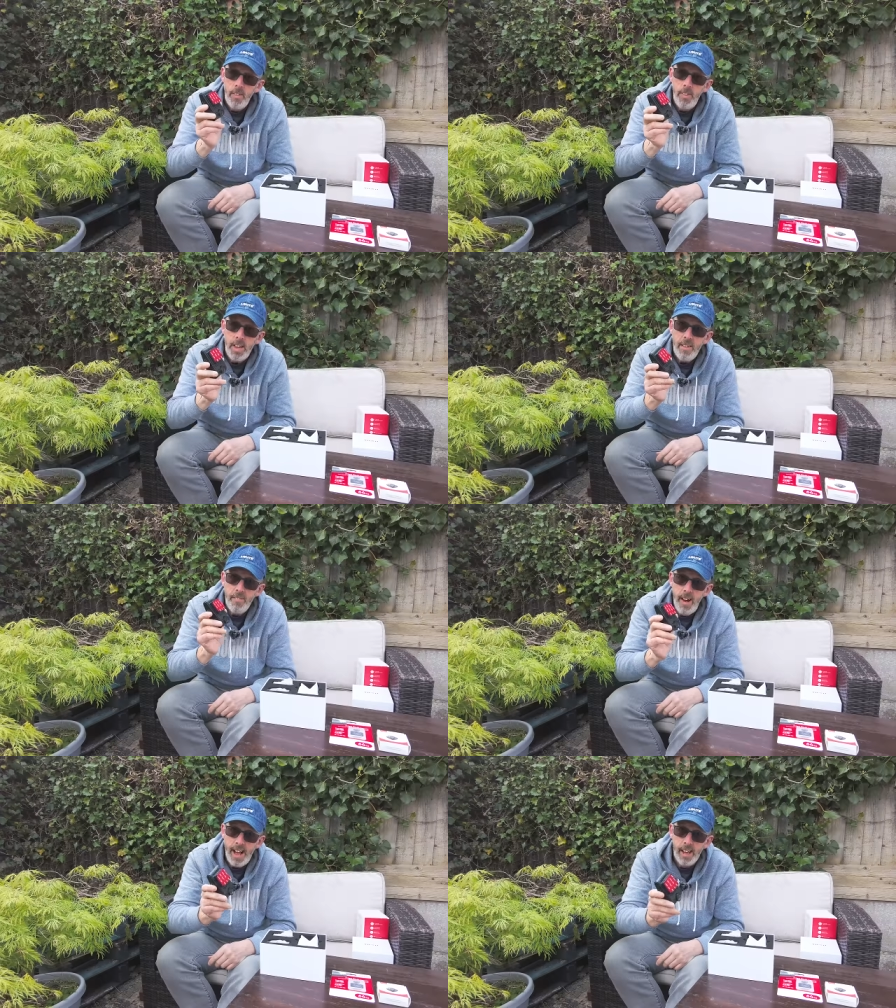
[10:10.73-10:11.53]
the
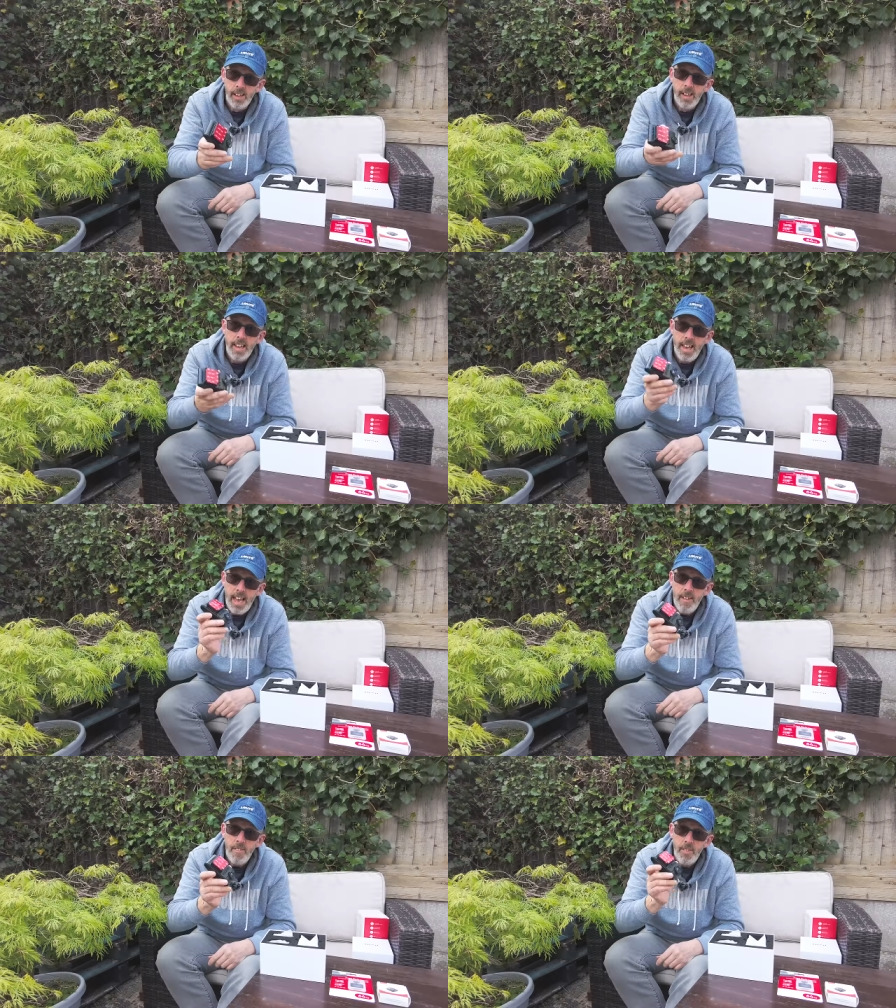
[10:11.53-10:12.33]
file
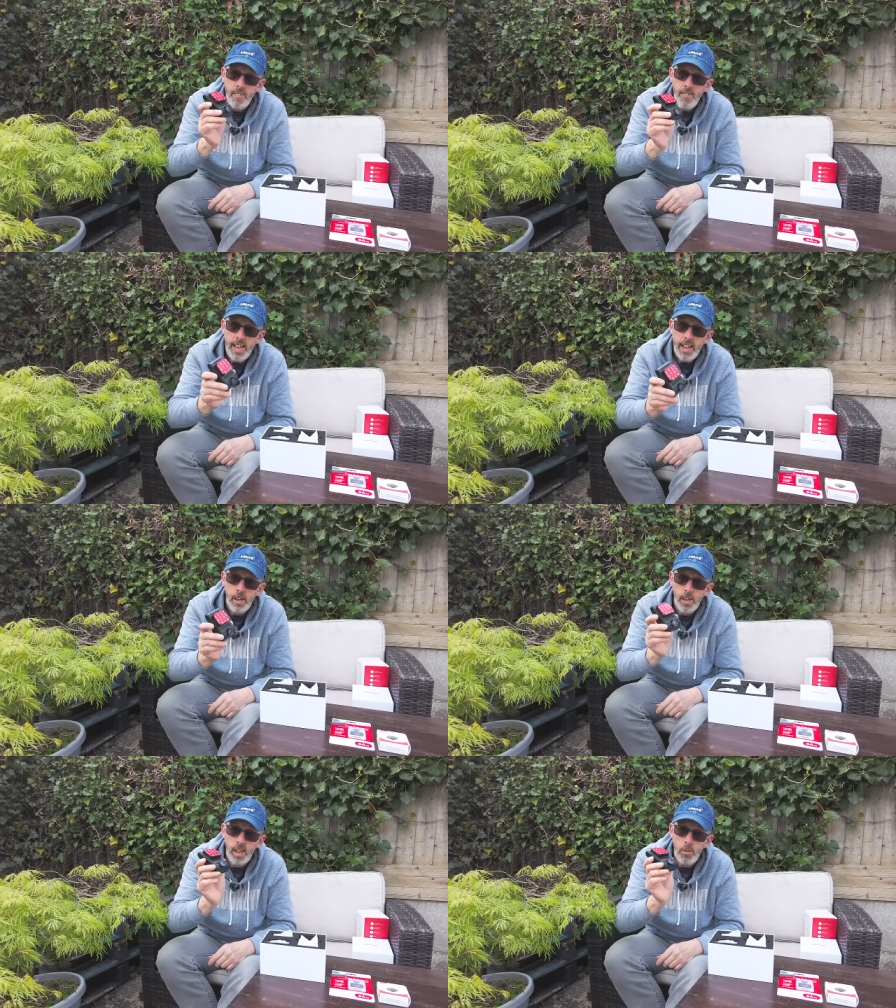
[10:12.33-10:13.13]
if the
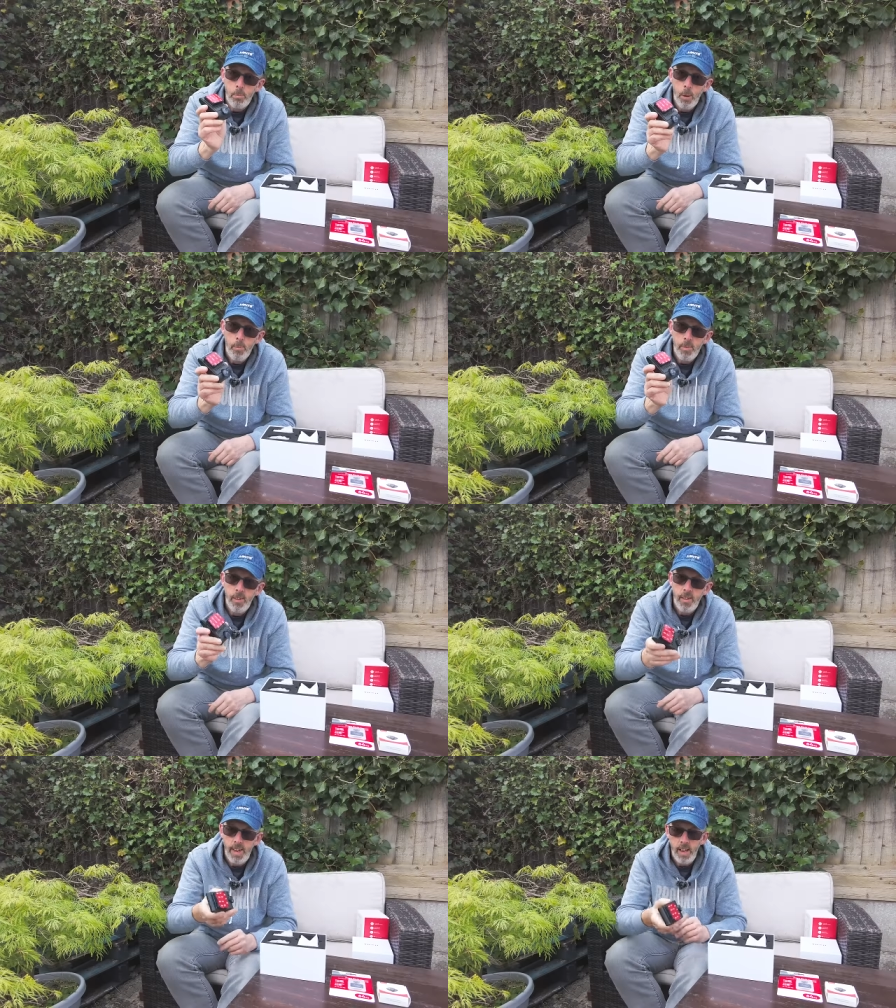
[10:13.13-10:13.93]
vehicle is
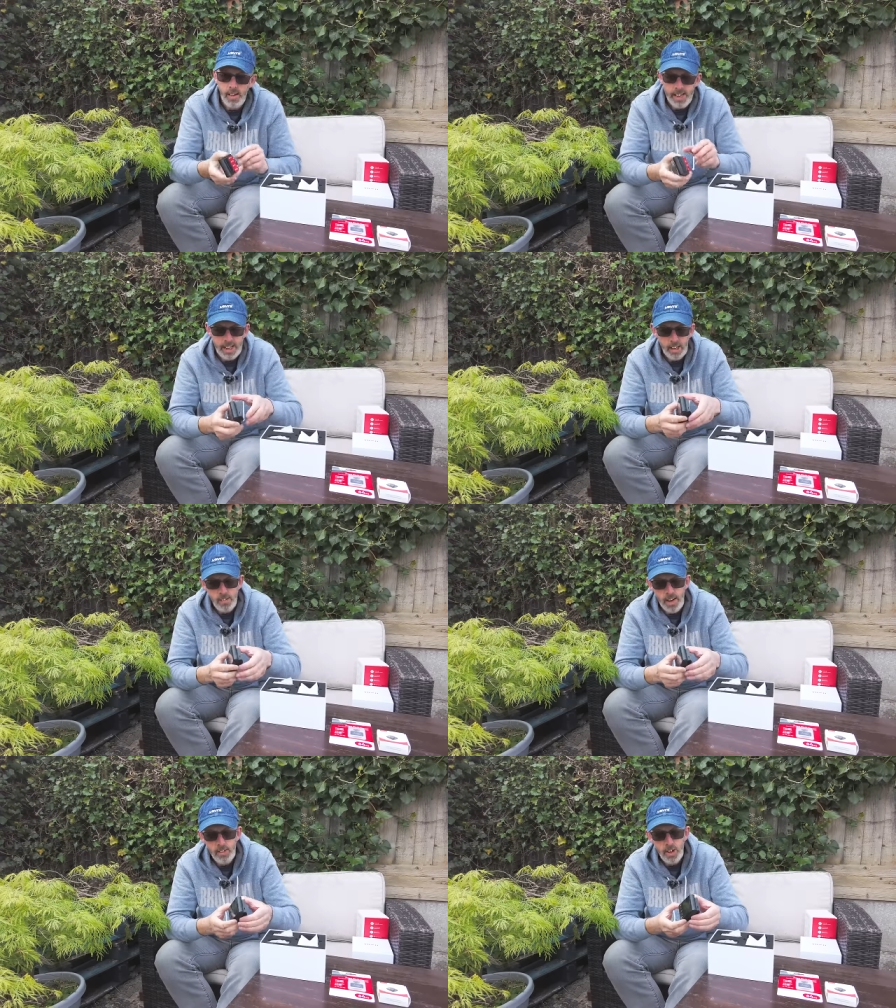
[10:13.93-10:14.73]
bumped or in a
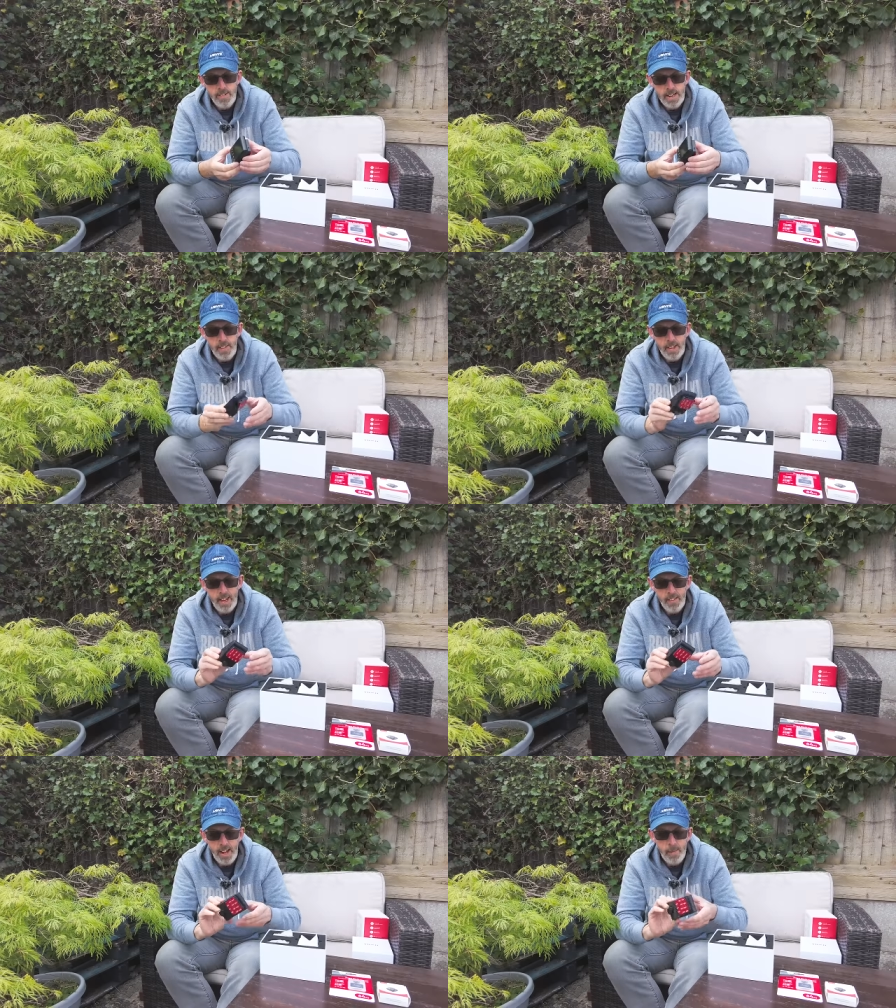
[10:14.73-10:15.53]
crash or anything
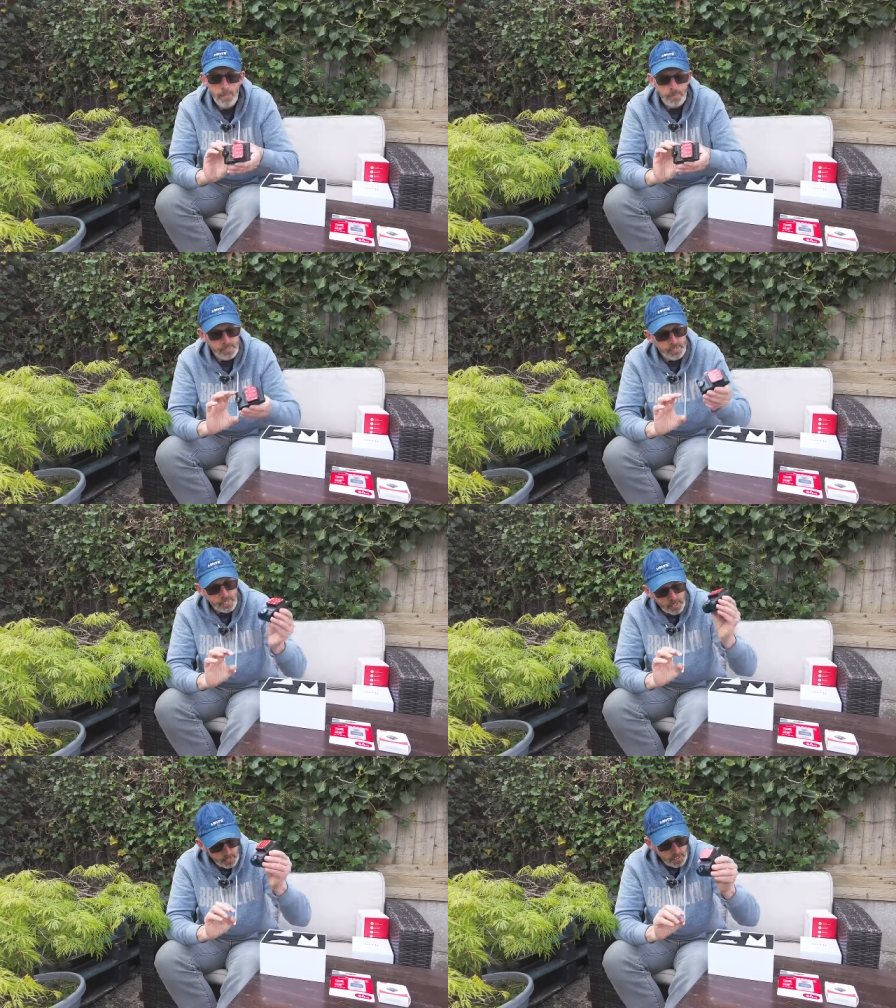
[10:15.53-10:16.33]
like that
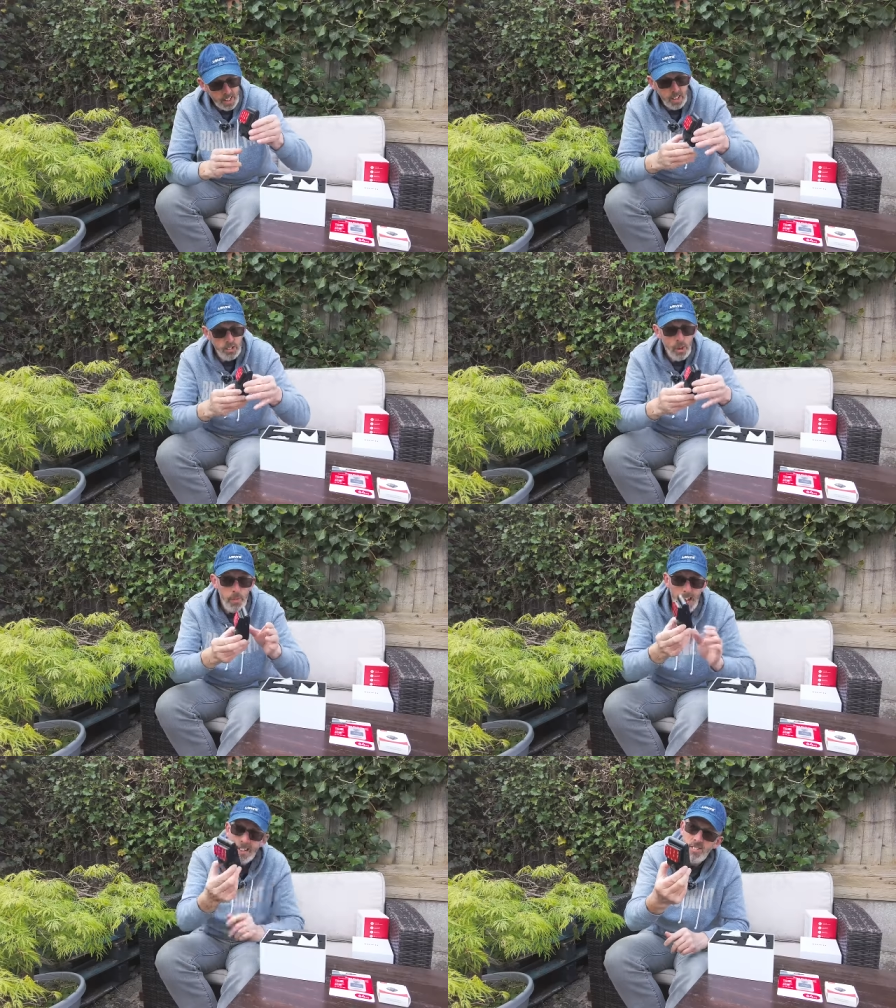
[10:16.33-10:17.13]
so
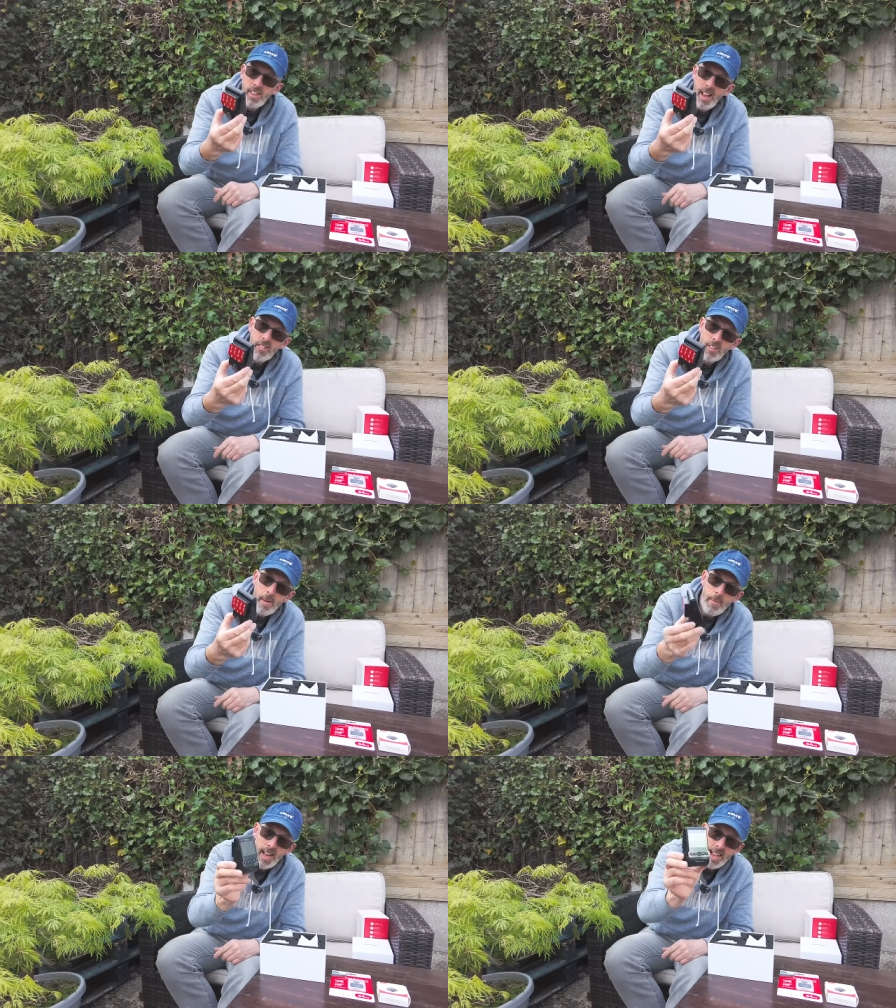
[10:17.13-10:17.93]
that's the dash
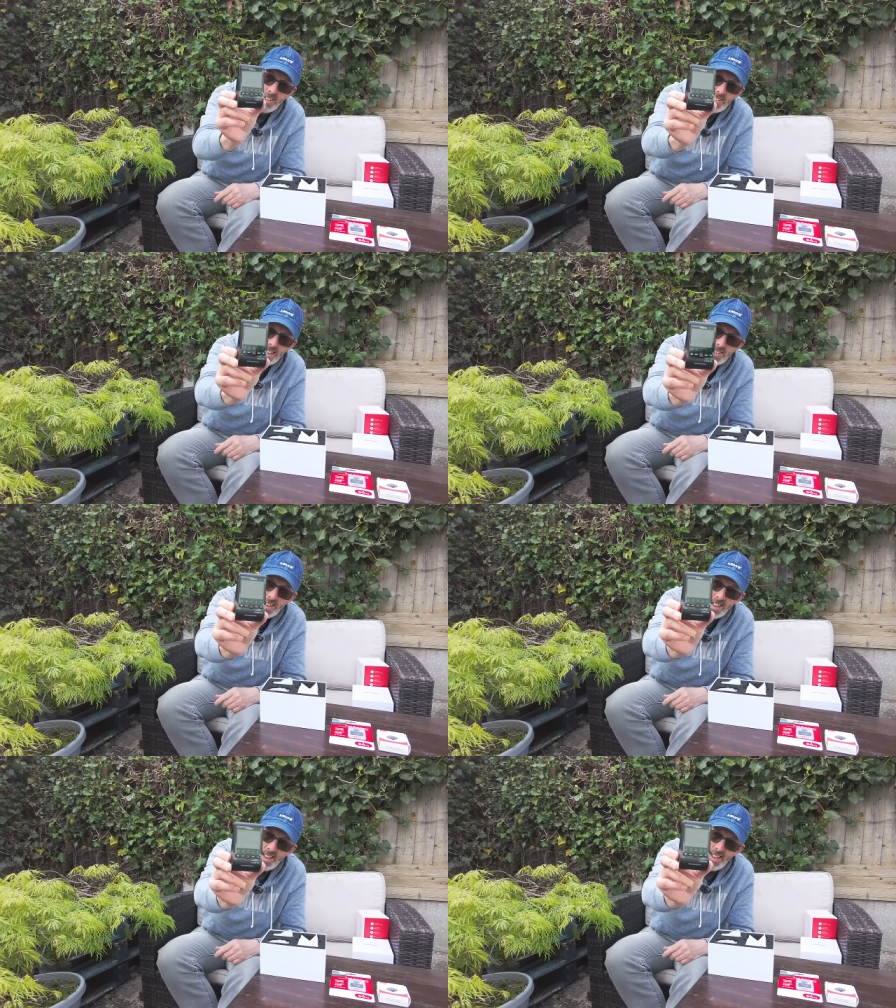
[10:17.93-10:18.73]
cam there it's,
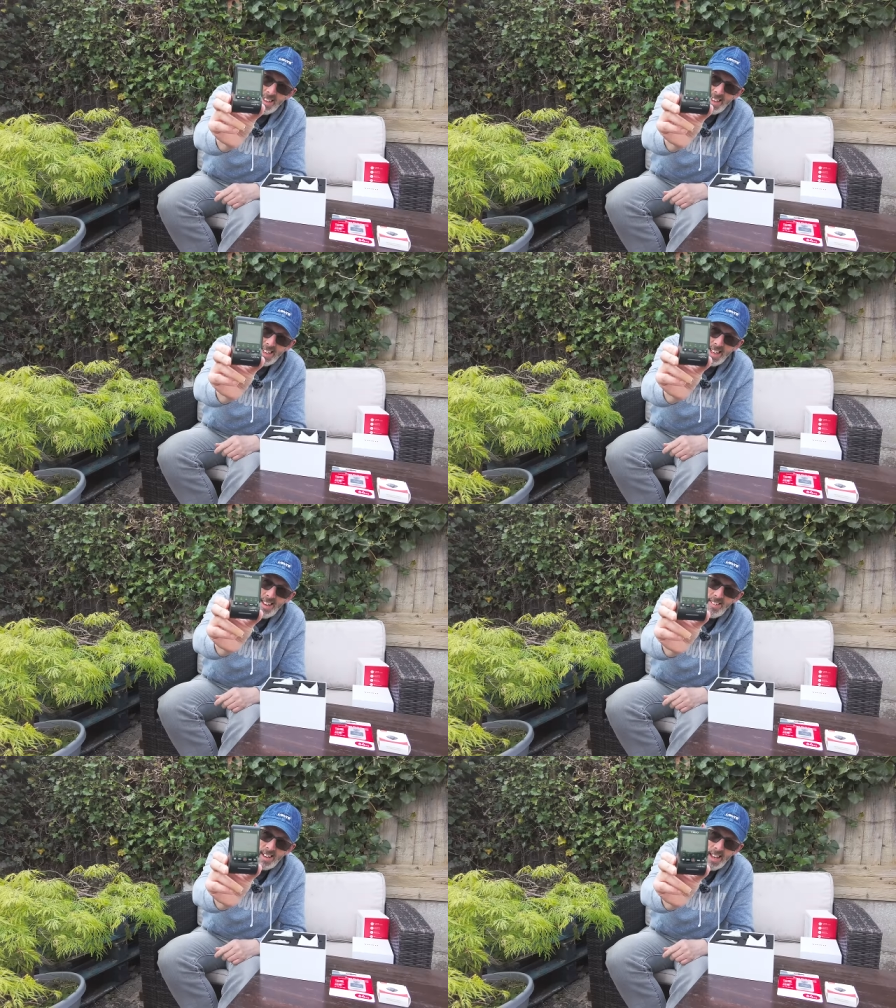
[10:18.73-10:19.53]
it's it is a